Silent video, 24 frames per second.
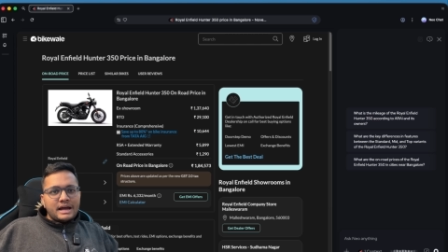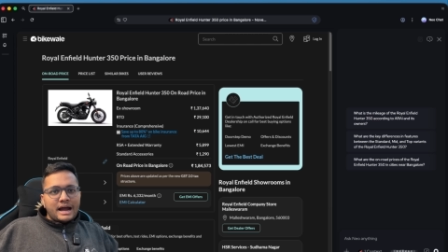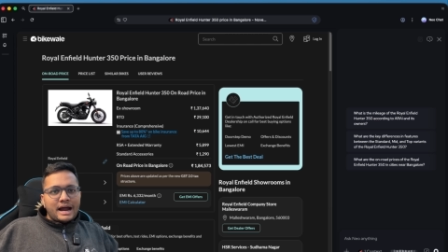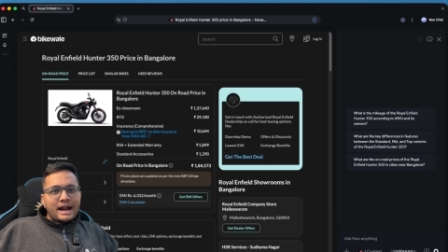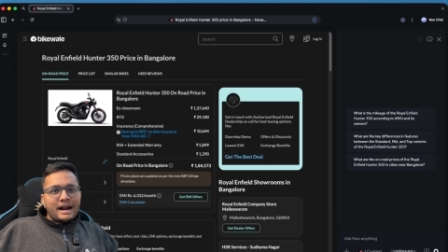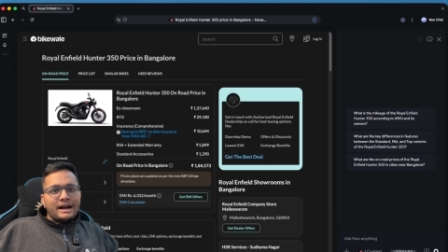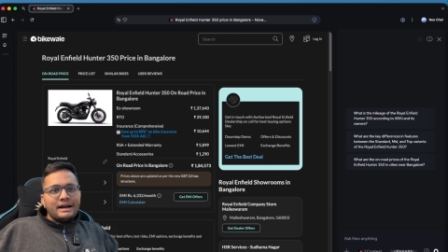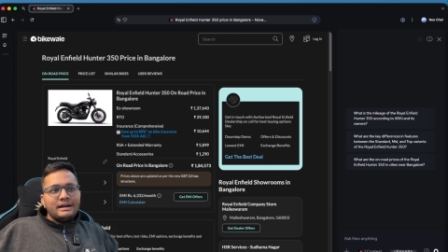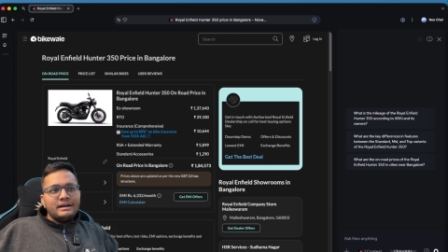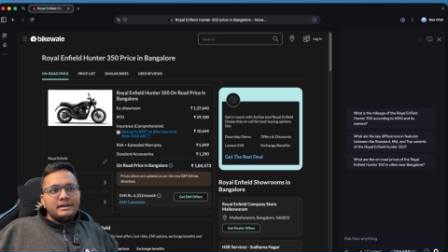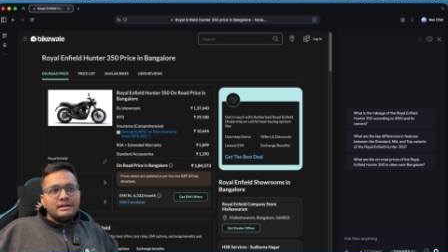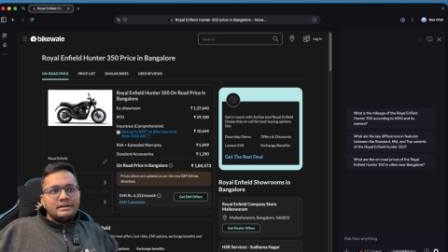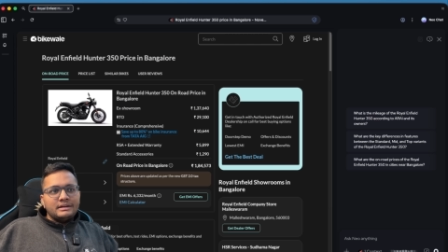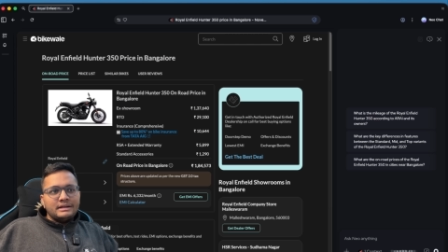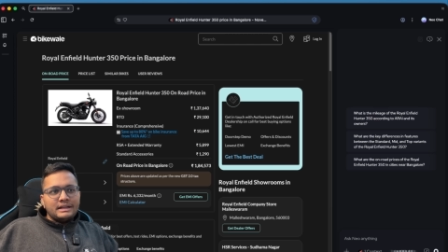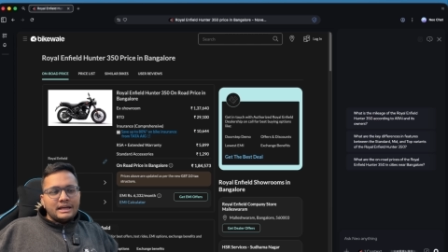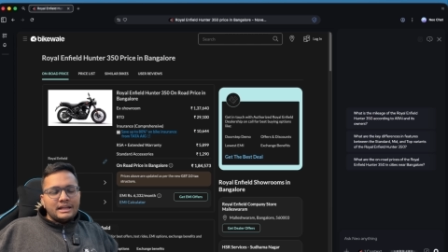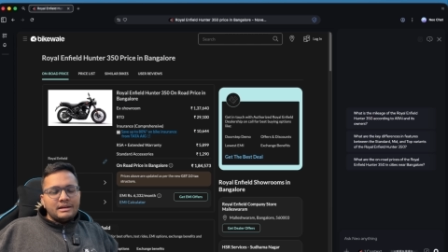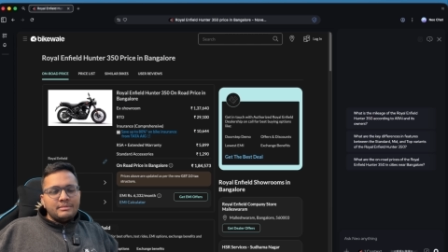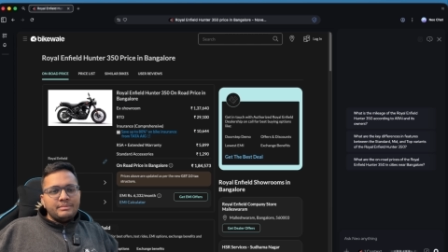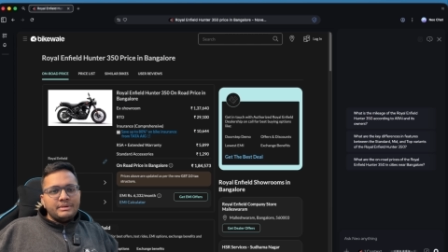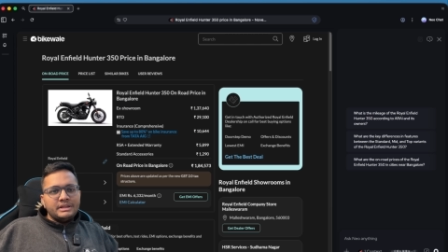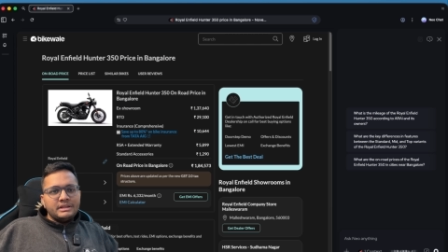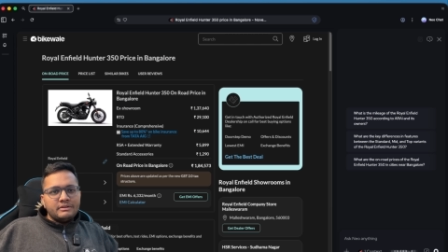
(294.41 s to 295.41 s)
and
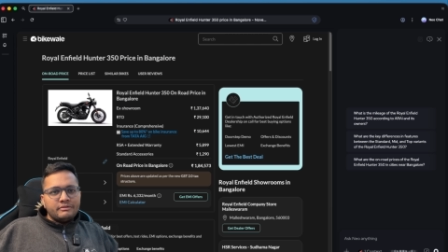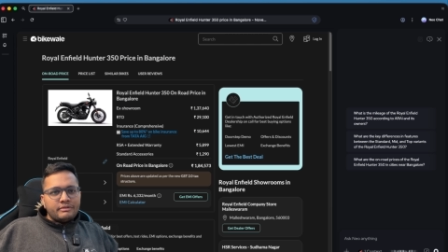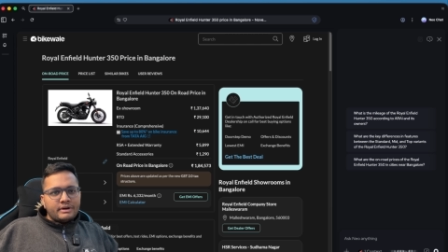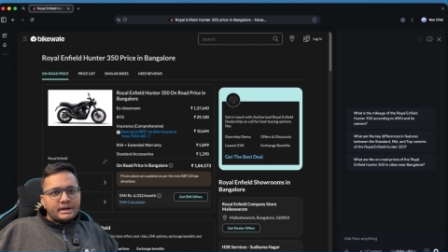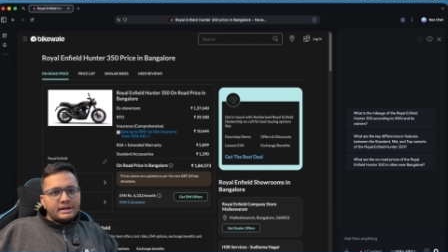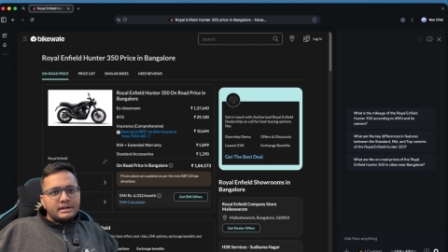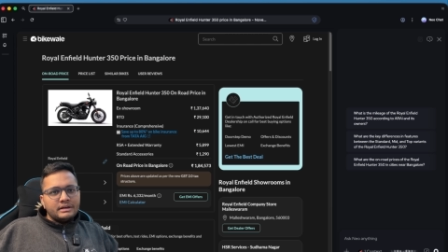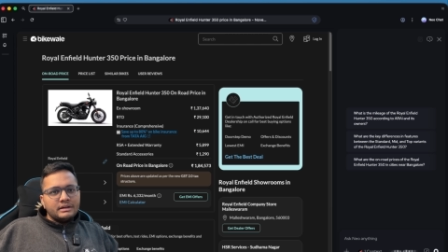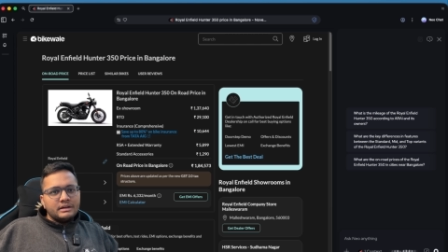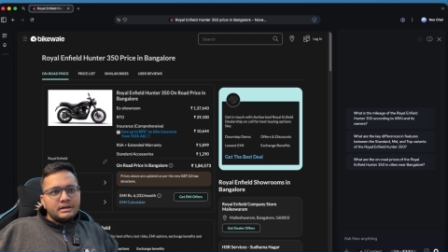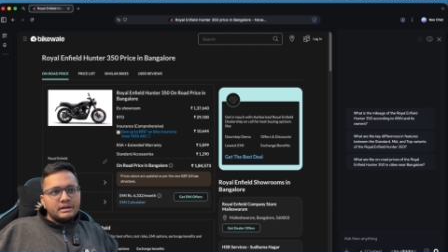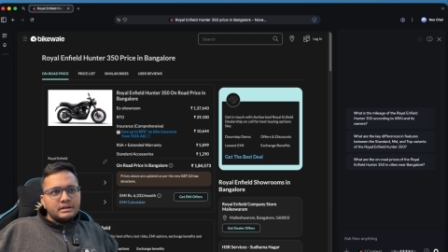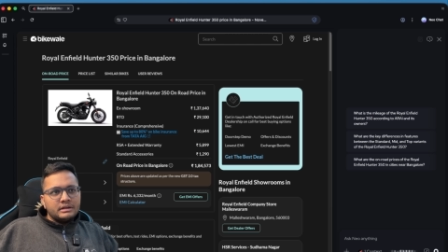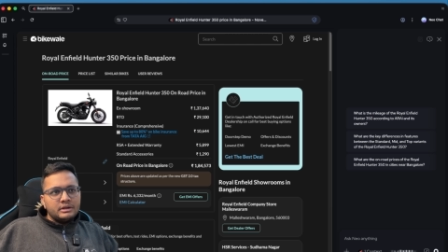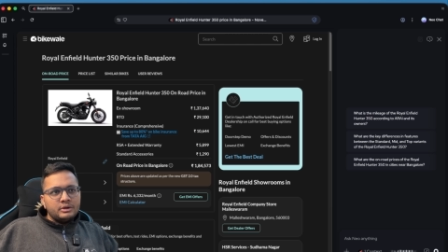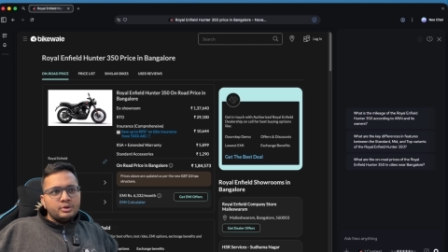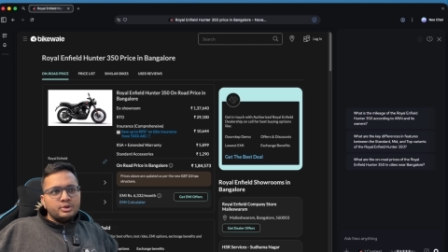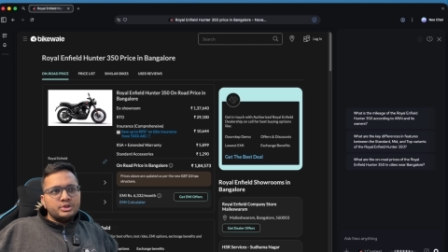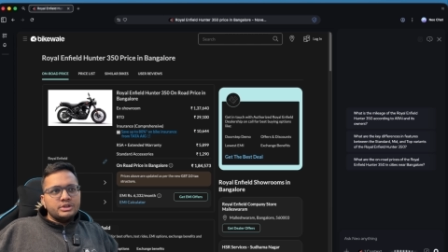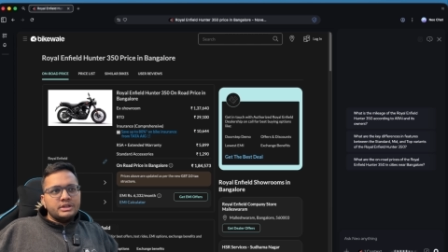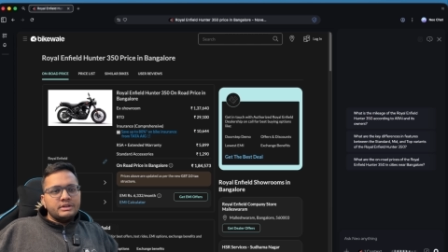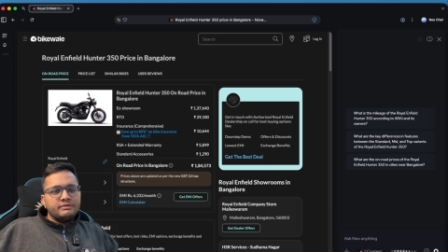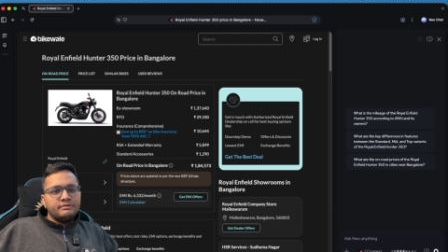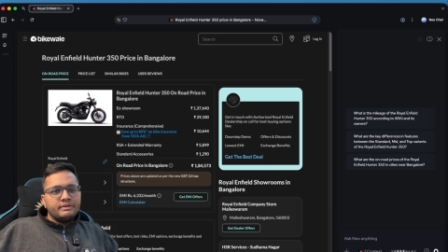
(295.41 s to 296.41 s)
tell me the final
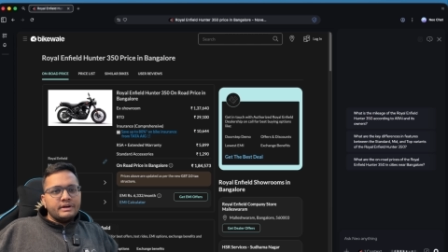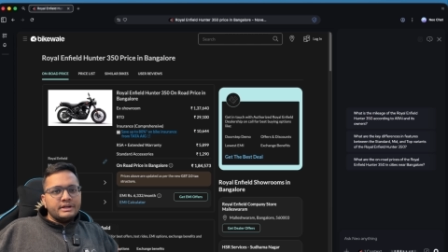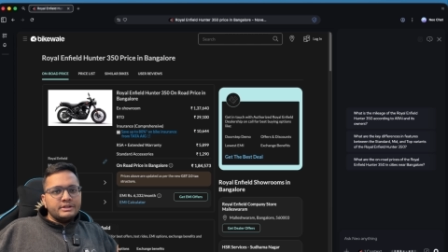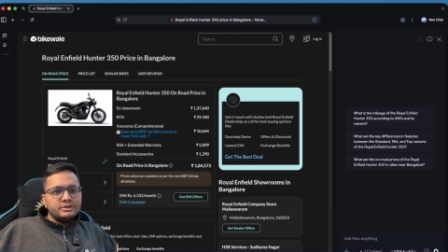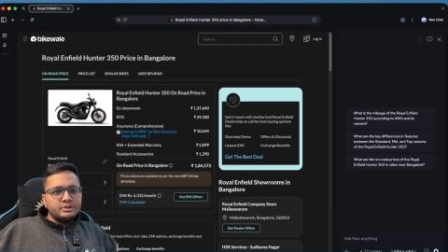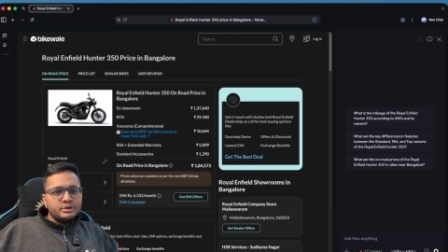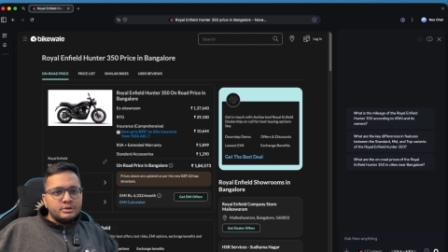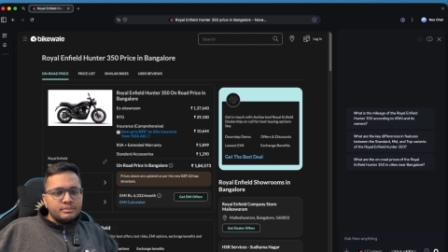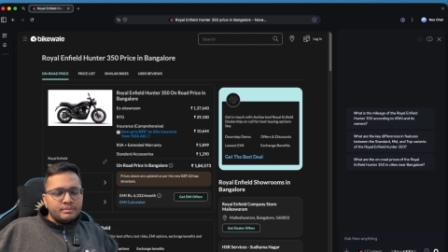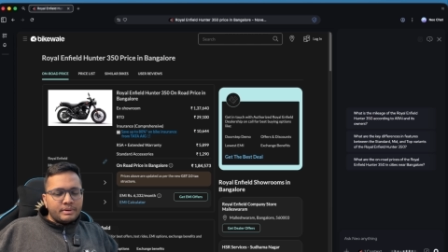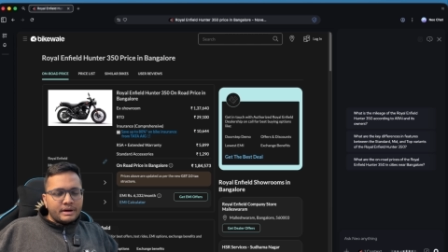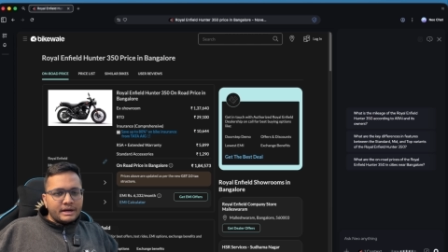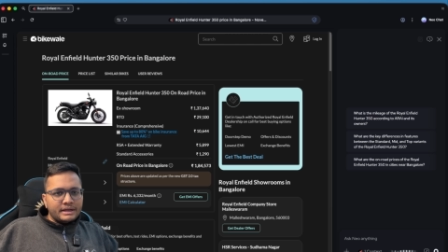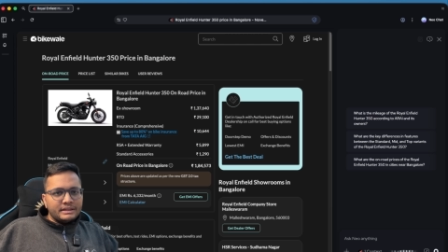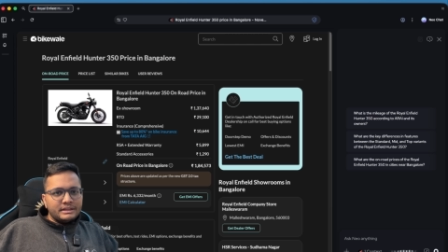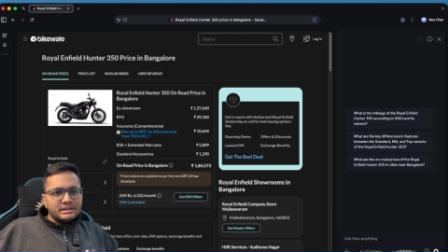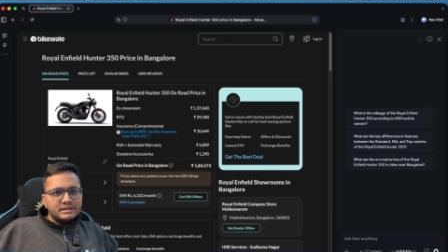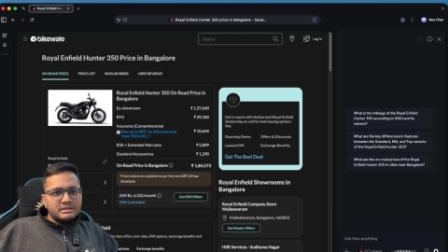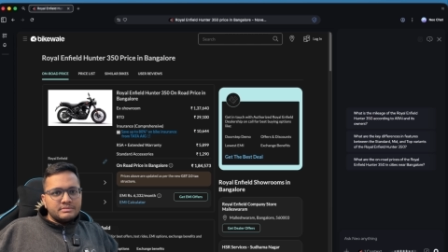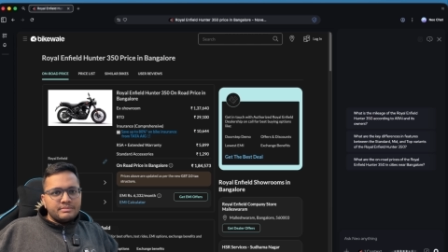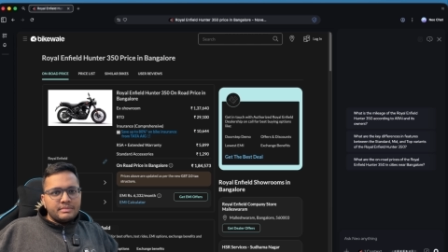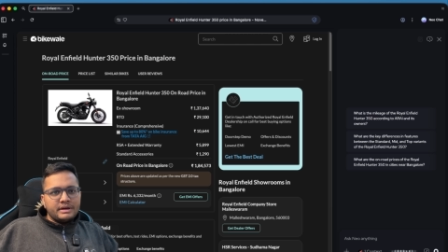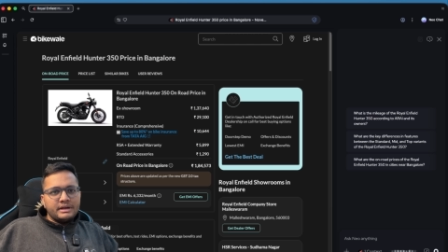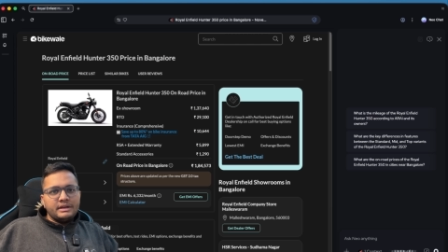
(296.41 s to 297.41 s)
conclusion if I should buy
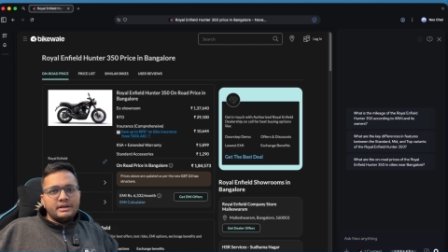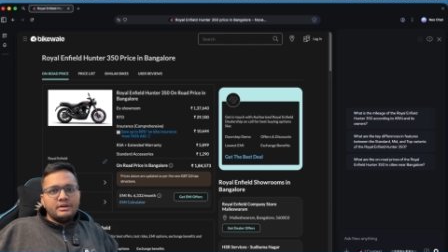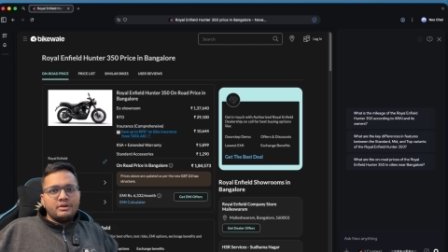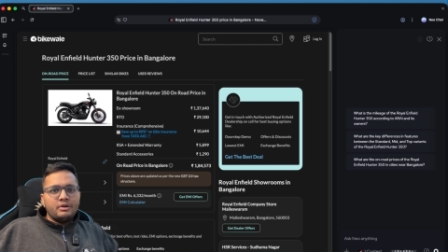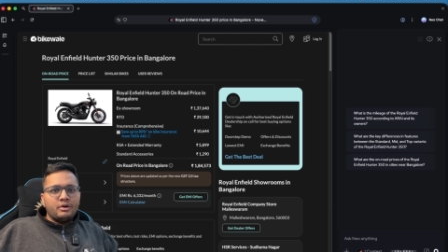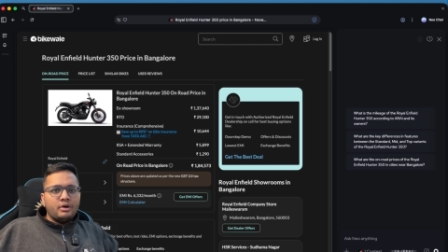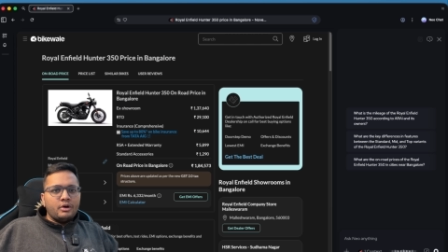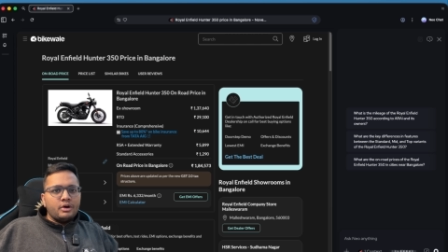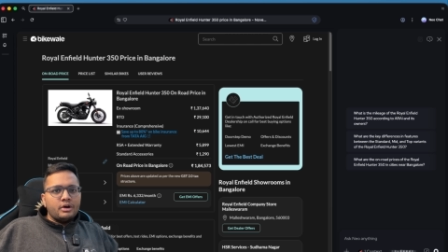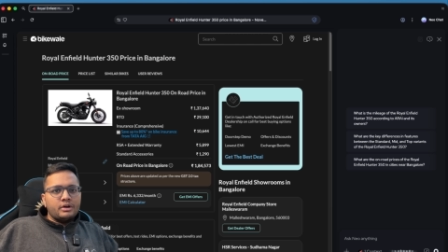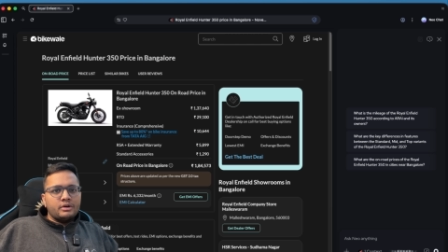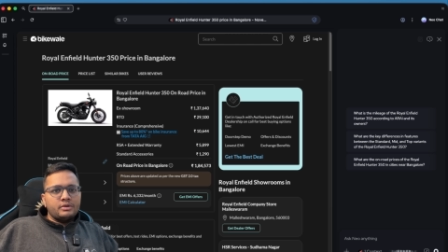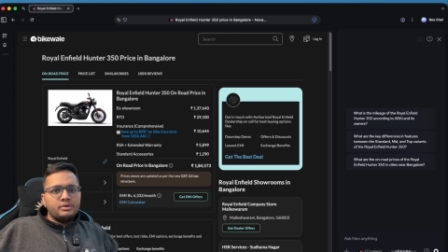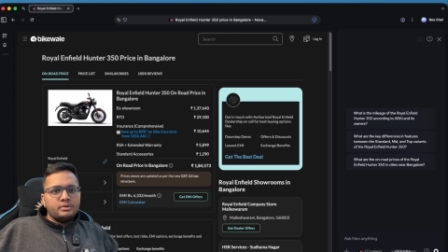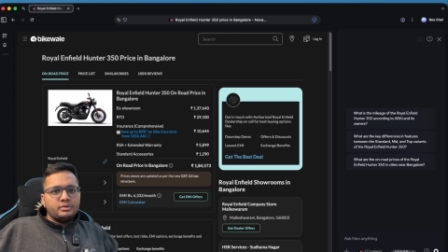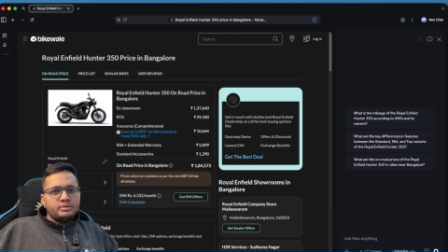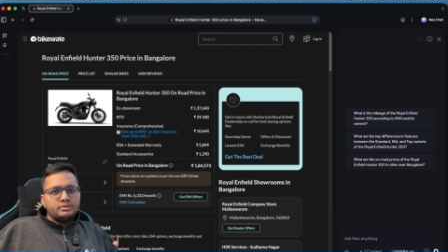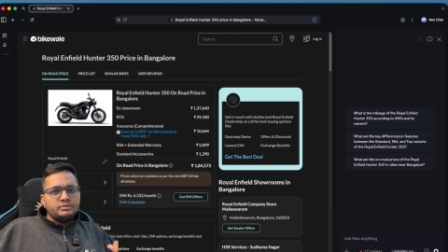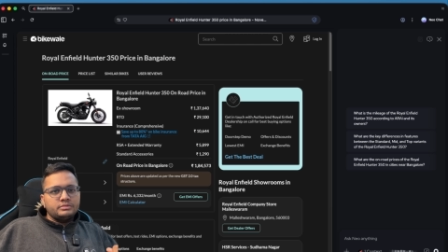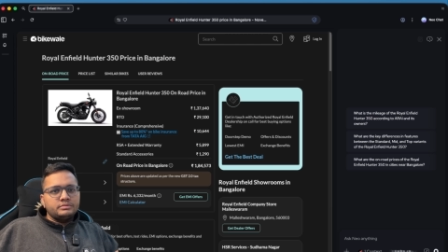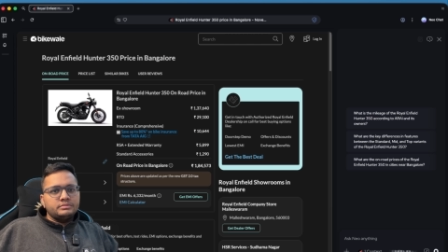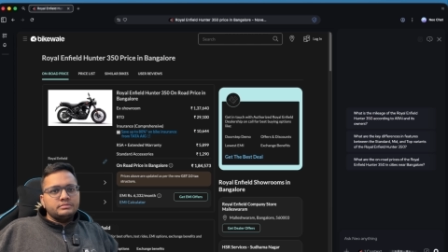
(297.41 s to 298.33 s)
this bike or no.